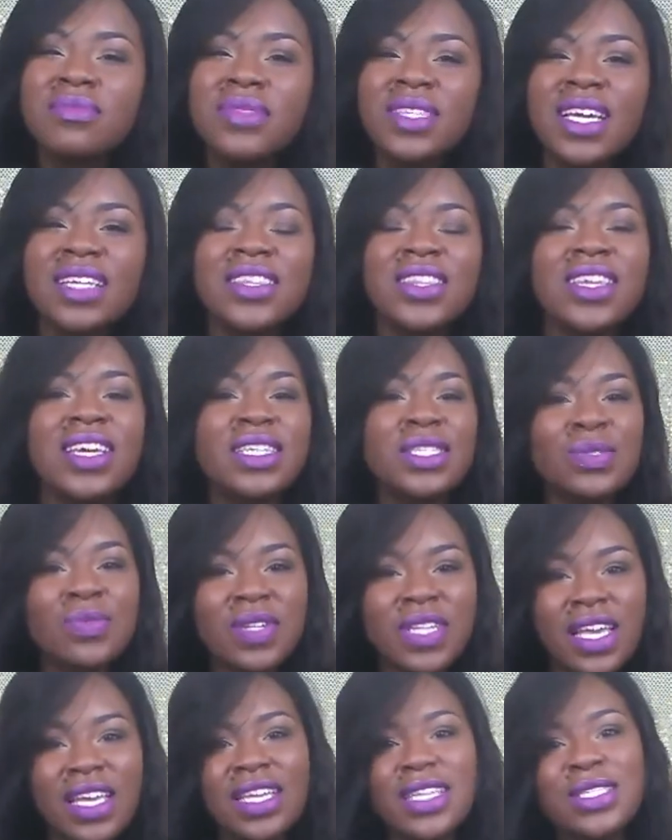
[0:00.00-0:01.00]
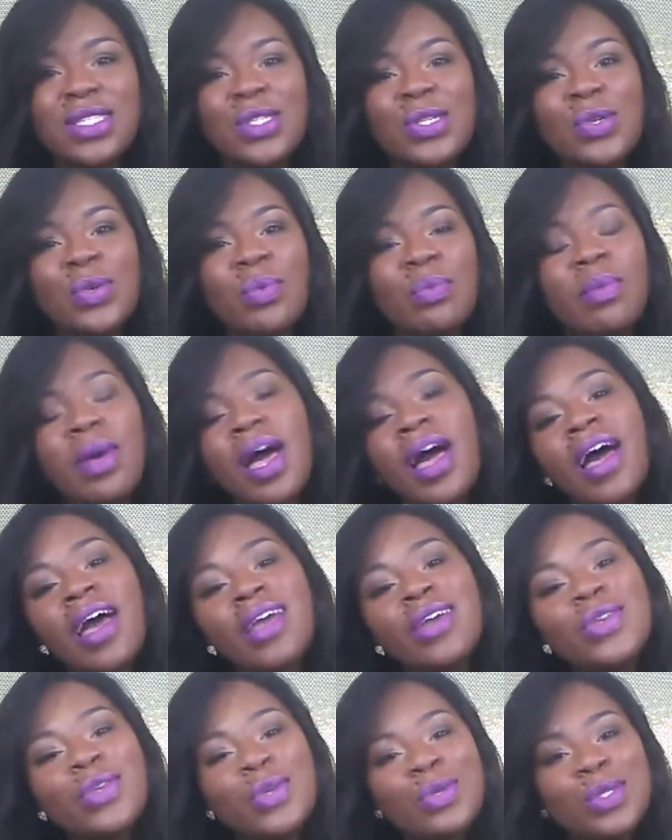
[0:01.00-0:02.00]
things relating to
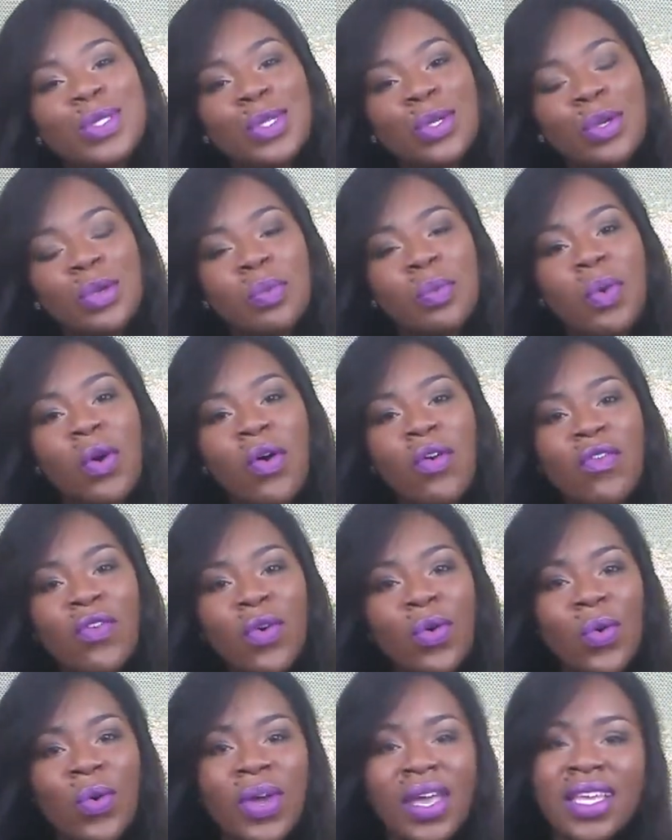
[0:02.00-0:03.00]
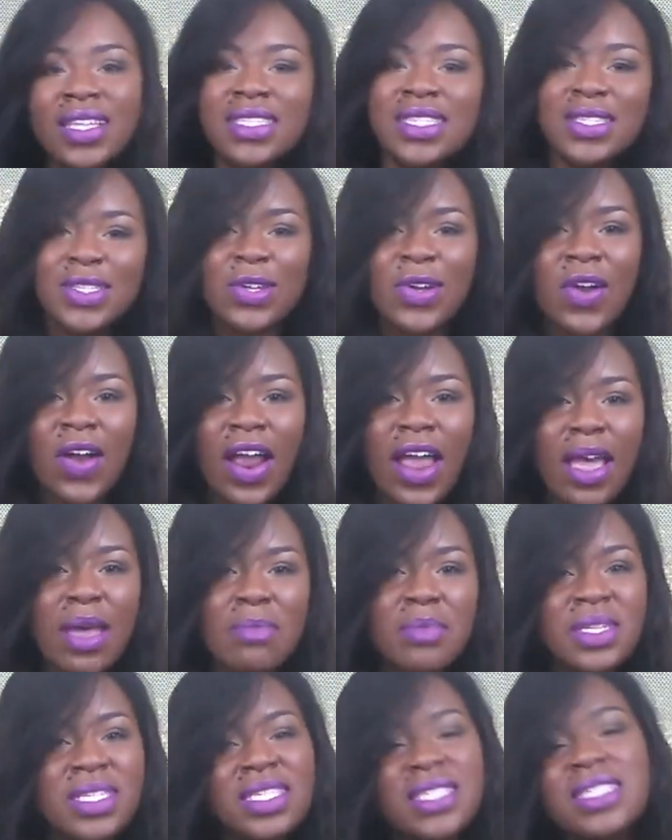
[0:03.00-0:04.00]
my YouTube over on
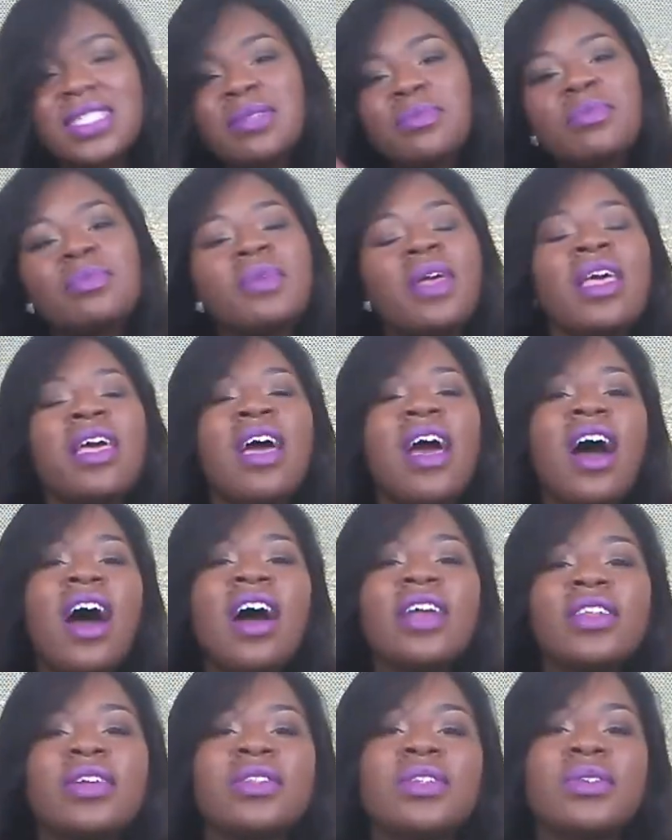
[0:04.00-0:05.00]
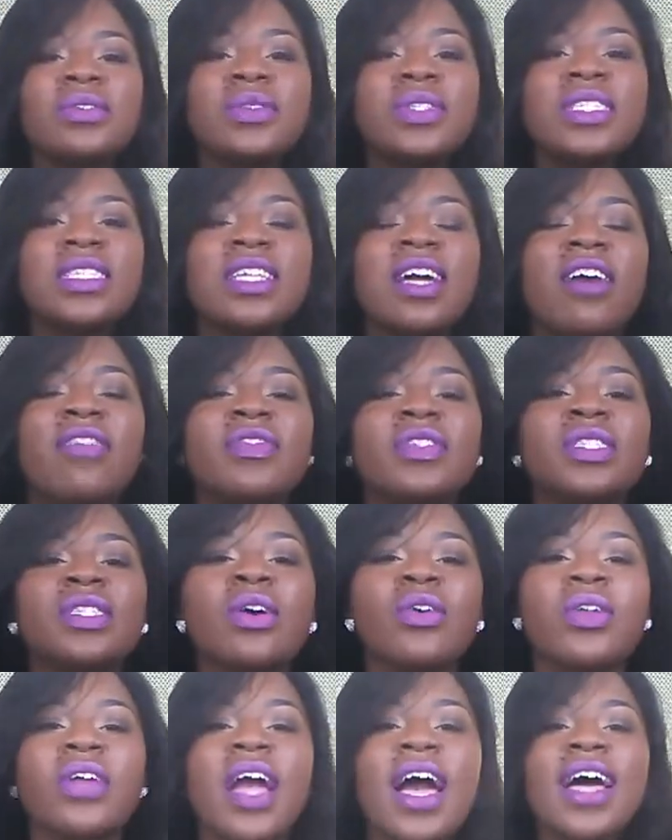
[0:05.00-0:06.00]
Instagram, and just some other little stuff.
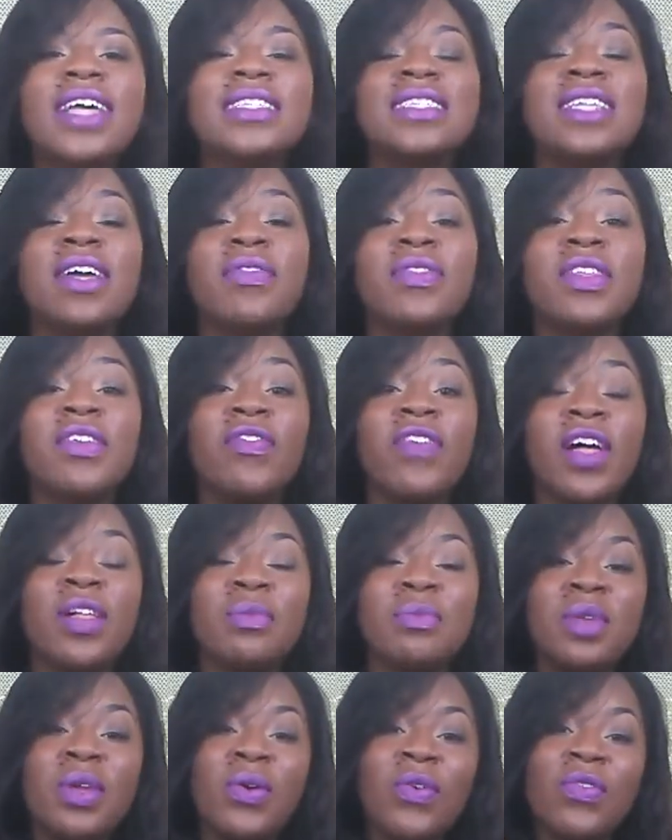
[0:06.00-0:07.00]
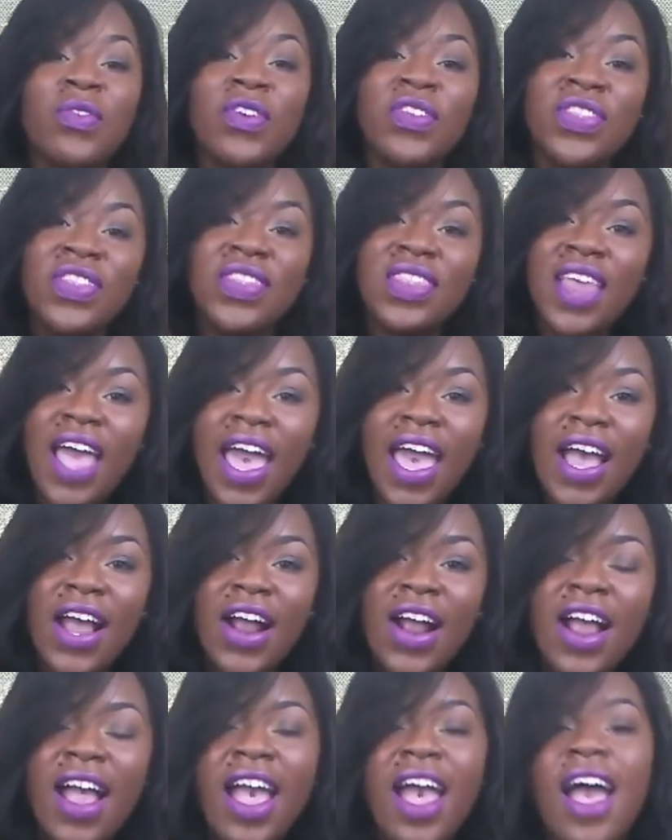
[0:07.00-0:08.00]
So you guys definitely follow me over
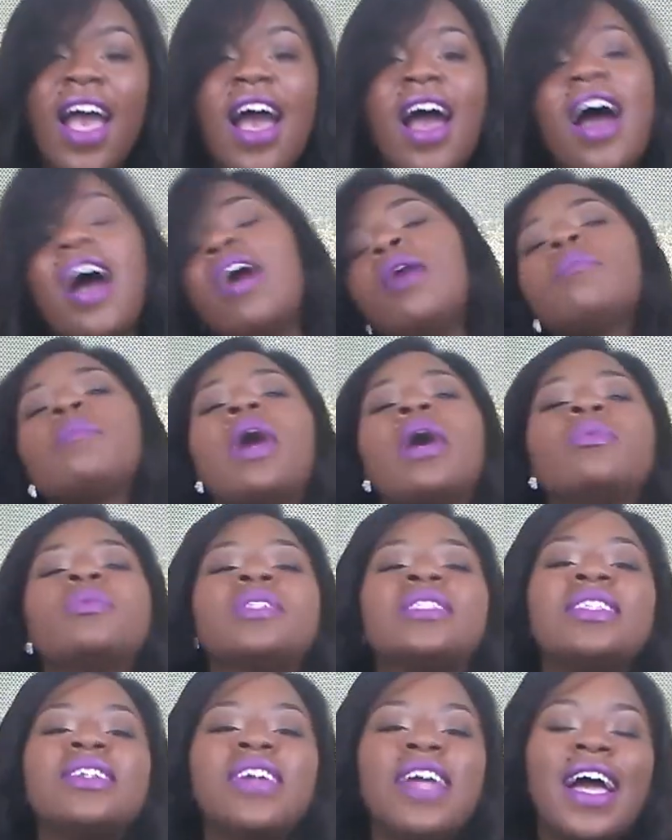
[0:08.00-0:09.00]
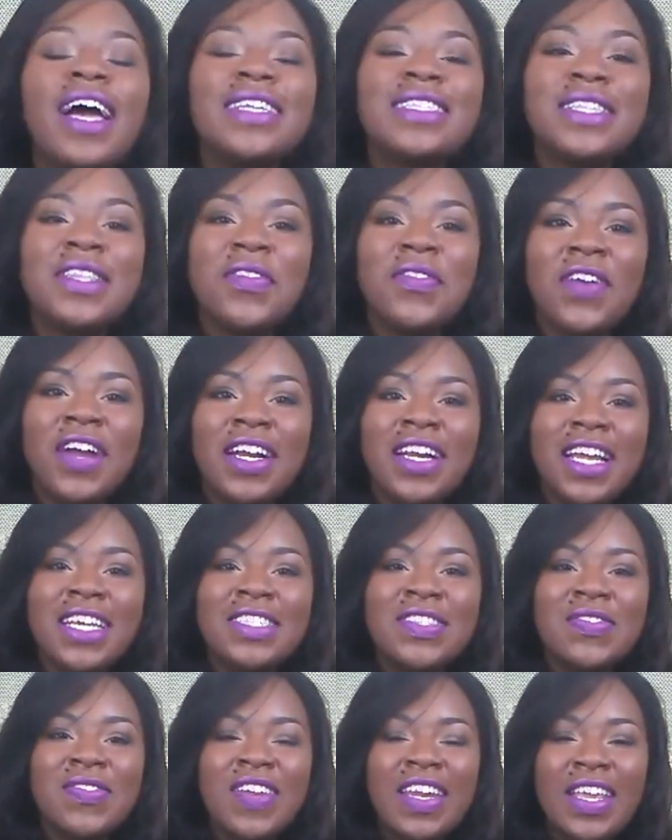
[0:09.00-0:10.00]
there. I will see you guys in the very
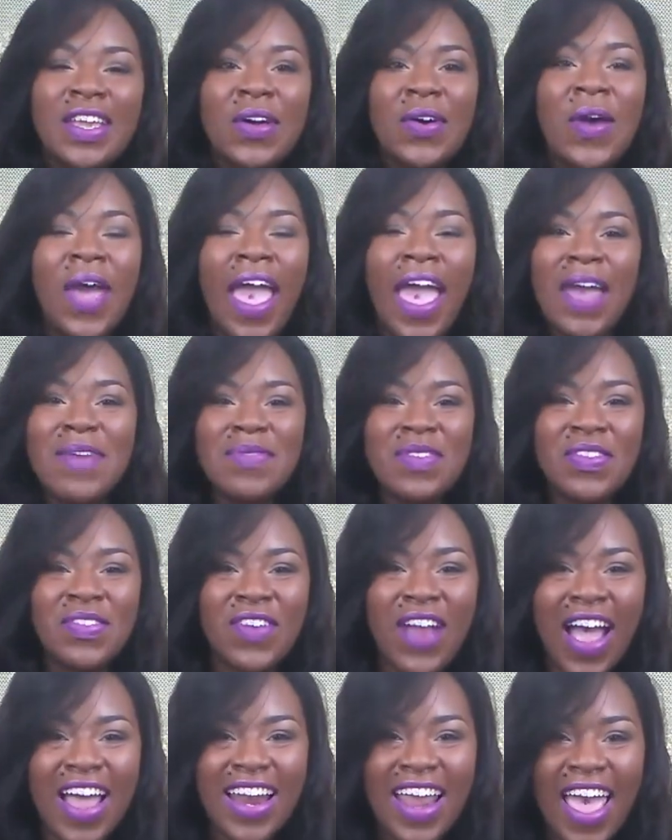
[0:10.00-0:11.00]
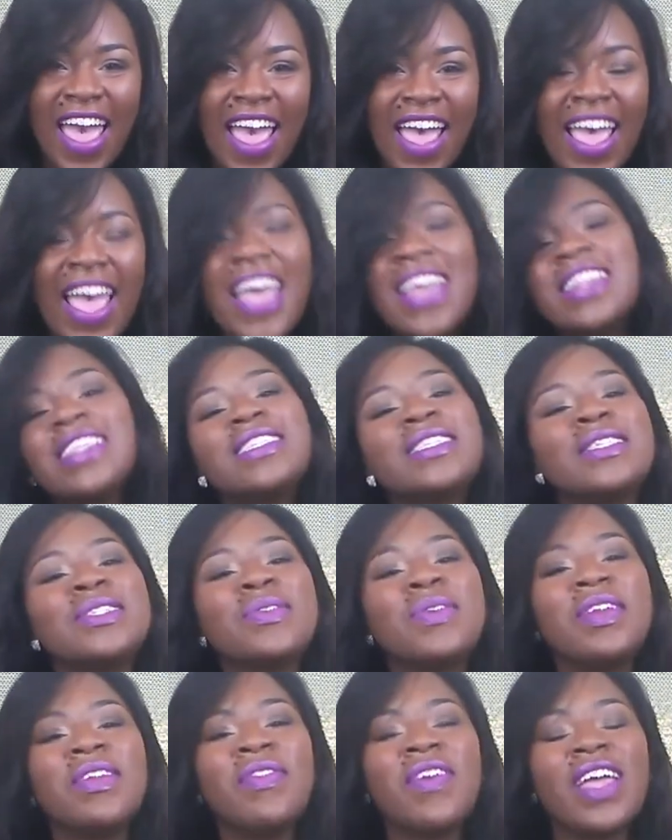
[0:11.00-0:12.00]
next video. Happy Friday. This is
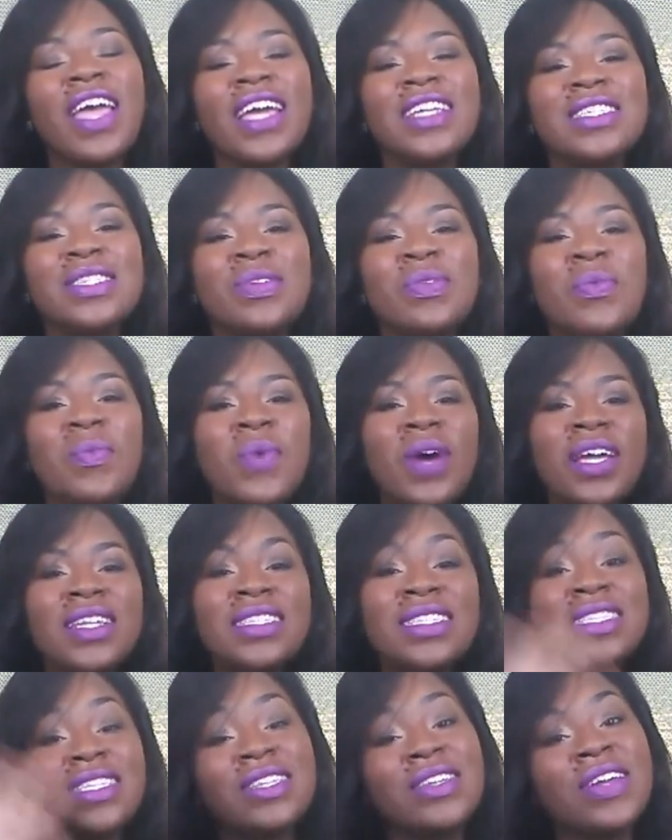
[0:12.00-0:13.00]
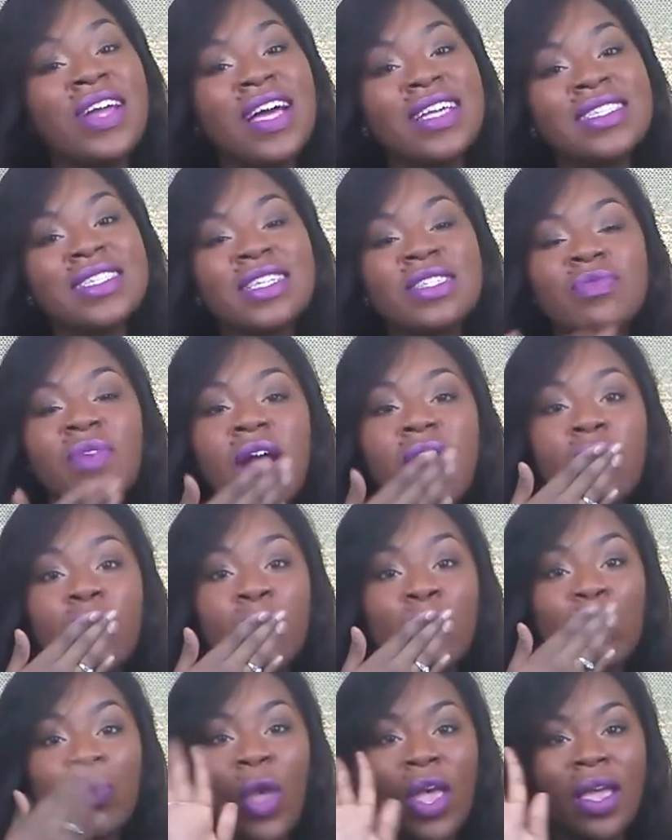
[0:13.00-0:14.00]
Queenification1. See you guys next
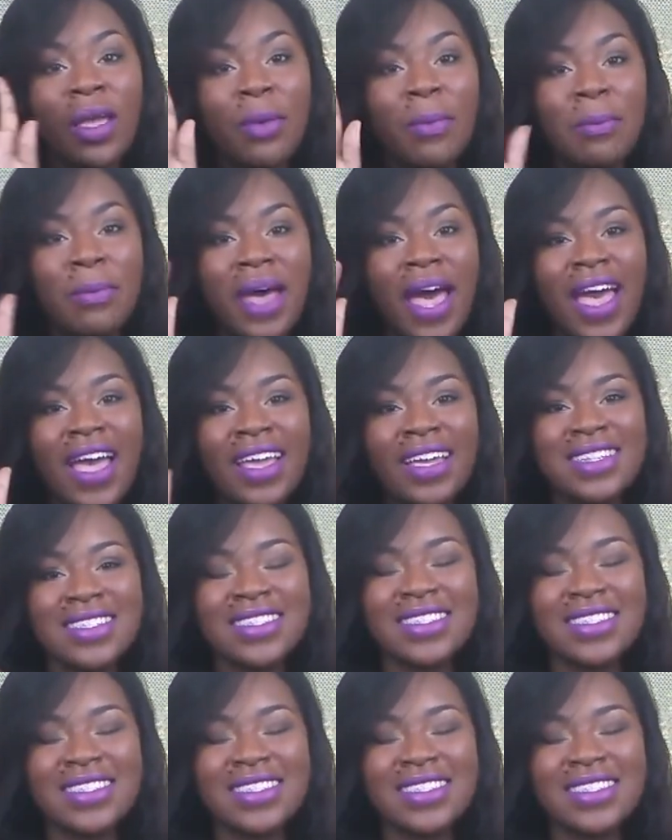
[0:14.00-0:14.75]
Friday. Bye.